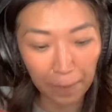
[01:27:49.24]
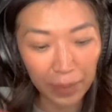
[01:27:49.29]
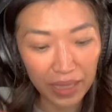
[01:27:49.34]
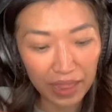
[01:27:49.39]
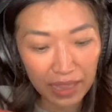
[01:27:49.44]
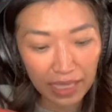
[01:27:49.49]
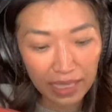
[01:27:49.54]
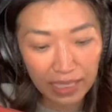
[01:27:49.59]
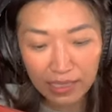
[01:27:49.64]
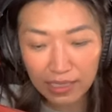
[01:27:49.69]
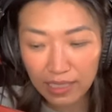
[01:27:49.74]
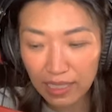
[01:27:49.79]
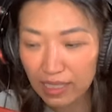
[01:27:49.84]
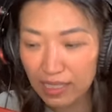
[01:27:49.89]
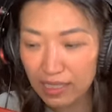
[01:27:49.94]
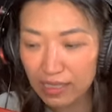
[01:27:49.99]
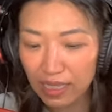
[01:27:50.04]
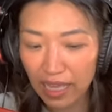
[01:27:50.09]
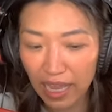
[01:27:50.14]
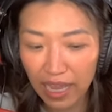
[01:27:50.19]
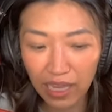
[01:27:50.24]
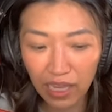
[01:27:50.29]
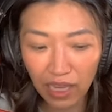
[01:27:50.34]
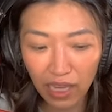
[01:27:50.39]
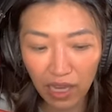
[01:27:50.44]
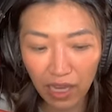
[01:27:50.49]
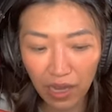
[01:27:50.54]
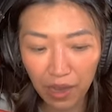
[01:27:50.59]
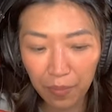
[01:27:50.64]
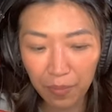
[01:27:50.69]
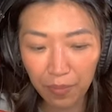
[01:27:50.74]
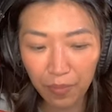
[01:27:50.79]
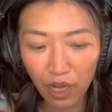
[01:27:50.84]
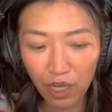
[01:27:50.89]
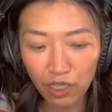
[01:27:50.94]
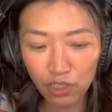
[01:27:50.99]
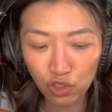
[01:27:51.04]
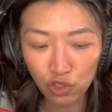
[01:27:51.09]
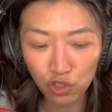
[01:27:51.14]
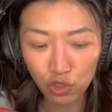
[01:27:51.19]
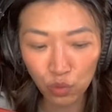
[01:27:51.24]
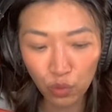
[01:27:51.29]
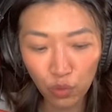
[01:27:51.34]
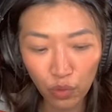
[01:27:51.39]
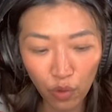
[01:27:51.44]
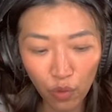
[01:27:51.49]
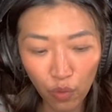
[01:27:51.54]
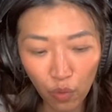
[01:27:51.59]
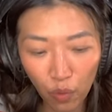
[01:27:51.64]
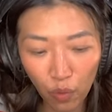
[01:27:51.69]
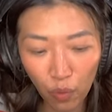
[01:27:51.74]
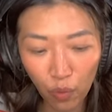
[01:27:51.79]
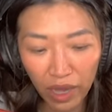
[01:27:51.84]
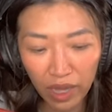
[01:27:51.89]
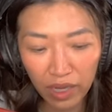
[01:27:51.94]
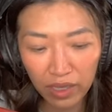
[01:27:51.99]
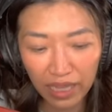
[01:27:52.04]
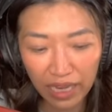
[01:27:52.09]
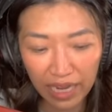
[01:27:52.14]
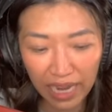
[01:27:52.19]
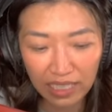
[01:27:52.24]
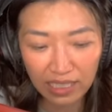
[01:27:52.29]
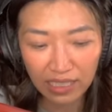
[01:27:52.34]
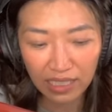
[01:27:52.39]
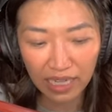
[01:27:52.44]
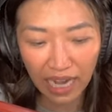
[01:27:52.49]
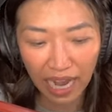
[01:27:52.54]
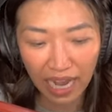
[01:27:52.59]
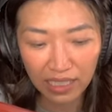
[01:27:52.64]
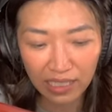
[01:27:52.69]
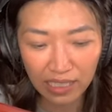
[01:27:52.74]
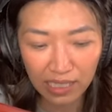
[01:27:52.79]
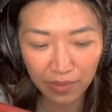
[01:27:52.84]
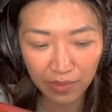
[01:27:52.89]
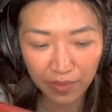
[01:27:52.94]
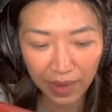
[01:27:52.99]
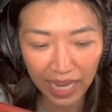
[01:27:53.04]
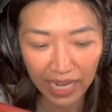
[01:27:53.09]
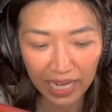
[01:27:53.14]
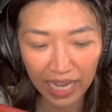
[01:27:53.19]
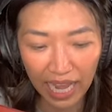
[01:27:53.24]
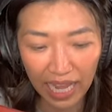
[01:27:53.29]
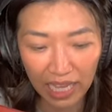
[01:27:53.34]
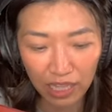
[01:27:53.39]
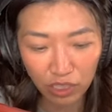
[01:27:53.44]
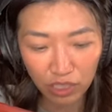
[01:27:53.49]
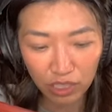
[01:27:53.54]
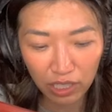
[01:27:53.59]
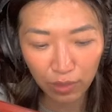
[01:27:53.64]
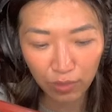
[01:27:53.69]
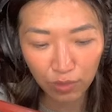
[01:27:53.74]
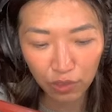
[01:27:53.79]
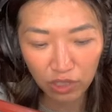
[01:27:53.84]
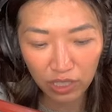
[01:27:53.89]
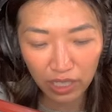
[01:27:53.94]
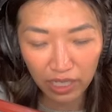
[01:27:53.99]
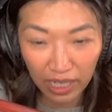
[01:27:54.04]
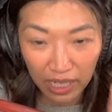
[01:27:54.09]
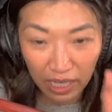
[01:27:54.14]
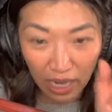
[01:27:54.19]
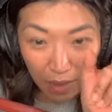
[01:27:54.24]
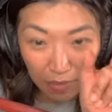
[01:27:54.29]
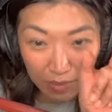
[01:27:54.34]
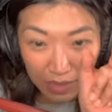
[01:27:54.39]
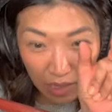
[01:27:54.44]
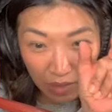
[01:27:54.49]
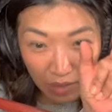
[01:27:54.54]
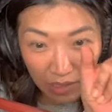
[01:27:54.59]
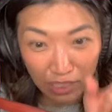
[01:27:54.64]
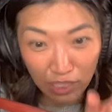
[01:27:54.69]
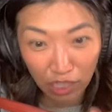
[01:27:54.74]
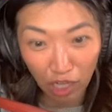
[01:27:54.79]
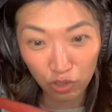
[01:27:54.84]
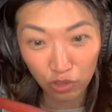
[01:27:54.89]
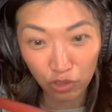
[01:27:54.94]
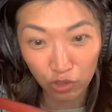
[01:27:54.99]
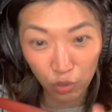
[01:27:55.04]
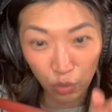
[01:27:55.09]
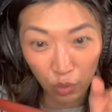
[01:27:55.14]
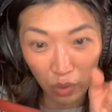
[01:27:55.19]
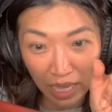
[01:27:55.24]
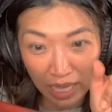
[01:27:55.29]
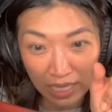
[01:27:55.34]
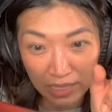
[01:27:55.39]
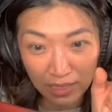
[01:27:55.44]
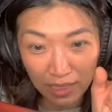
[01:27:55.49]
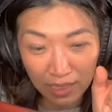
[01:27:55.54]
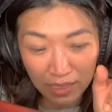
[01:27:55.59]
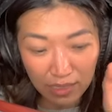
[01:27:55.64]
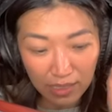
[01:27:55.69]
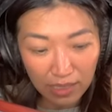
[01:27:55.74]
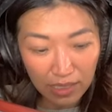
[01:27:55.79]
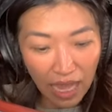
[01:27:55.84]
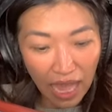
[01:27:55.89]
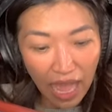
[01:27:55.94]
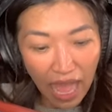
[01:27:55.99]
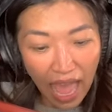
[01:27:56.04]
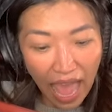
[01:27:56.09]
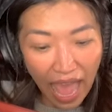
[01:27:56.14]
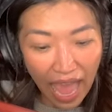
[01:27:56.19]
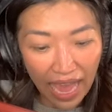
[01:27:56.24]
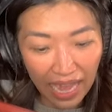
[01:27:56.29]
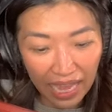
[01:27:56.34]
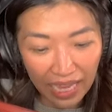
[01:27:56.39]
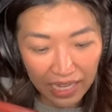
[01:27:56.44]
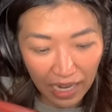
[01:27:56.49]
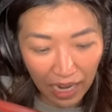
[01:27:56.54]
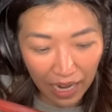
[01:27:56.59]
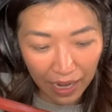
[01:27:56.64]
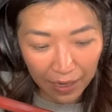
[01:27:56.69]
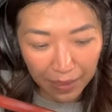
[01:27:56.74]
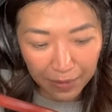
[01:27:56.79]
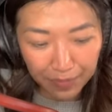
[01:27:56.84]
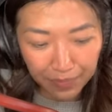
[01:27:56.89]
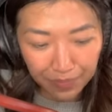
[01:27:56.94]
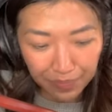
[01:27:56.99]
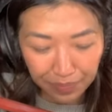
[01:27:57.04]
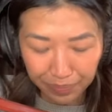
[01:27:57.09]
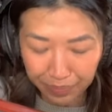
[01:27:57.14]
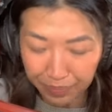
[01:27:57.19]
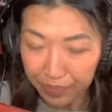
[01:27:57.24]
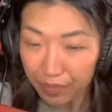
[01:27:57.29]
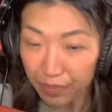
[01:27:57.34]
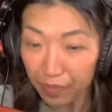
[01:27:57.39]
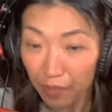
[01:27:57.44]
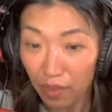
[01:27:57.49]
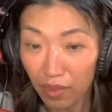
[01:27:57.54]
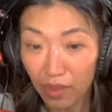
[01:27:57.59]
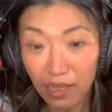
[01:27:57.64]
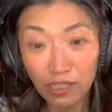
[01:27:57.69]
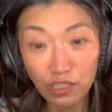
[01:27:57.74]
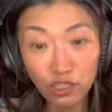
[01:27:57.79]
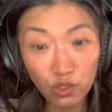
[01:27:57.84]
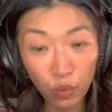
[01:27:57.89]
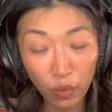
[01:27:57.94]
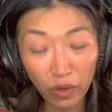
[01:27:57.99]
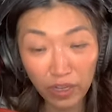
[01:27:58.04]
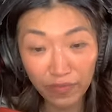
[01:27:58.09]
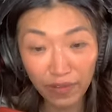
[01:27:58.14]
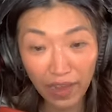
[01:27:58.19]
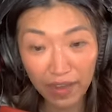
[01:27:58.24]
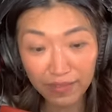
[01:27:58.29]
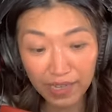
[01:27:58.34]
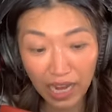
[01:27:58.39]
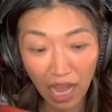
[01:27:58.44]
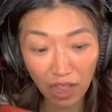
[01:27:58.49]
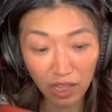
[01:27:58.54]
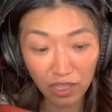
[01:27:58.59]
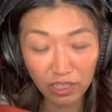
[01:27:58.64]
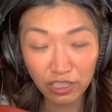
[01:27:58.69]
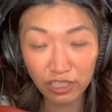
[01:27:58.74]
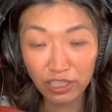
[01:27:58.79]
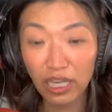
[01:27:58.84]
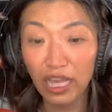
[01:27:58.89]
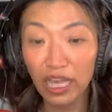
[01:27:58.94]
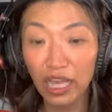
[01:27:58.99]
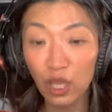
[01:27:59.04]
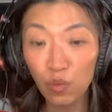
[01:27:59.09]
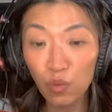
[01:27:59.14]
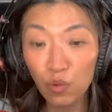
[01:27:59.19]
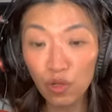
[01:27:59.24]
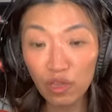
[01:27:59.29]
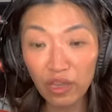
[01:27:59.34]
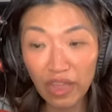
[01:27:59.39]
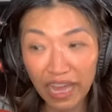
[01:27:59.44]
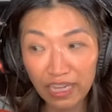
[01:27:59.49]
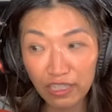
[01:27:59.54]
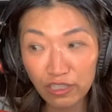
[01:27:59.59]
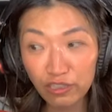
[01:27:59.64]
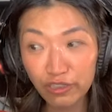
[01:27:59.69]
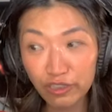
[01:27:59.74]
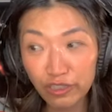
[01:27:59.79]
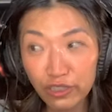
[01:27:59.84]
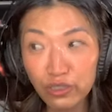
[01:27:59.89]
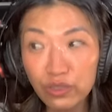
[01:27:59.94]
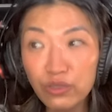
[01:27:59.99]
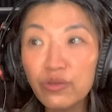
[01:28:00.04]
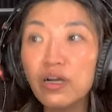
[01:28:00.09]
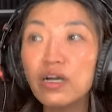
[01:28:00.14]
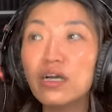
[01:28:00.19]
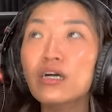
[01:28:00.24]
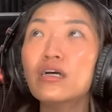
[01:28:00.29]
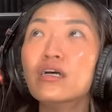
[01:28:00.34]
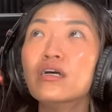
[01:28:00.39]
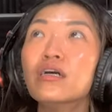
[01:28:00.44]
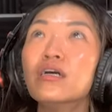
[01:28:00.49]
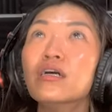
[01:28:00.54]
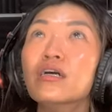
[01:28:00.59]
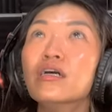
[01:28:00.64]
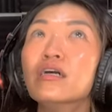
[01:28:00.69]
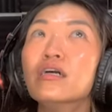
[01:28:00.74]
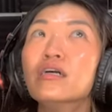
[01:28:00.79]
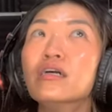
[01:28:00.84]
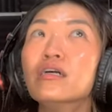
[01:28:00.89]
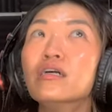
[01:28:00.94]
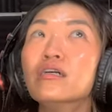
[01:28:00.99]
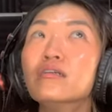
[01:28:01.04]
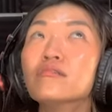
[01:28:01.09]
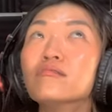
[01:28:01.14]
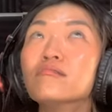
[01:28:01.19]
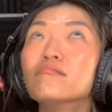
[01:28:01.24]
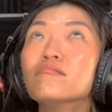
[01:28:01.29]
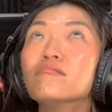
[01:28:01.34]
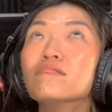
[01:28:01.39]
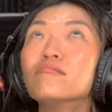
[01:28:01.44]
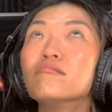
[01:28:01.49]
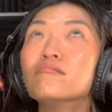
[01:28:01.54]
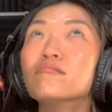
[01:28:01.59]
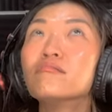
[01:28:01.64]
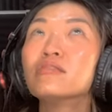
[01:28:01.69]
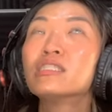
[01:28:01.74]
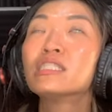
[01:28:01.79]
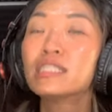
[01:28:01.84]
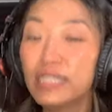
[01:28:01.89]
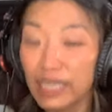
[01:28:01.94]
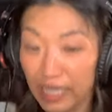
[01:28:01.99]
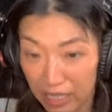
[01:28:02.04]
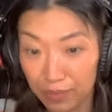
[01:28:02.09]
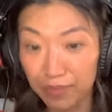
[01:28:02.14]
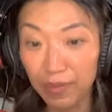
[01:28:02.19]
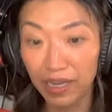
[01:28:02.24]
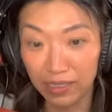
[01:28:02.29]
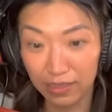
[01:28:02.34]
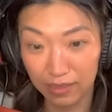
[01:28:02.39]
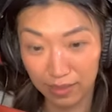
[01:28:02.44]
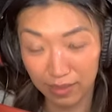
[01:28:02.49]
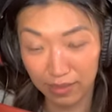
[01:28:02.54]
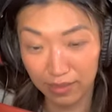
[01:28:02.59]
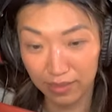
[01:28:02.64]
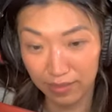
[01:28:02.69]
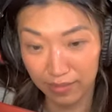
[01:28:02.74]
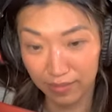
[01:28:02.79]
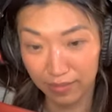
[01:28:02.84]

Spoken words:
but this is like a dual one that has the niacinamide and the snail mucin. It comes out. It's called Dual Essence, and it's $25. It will last you 6 months.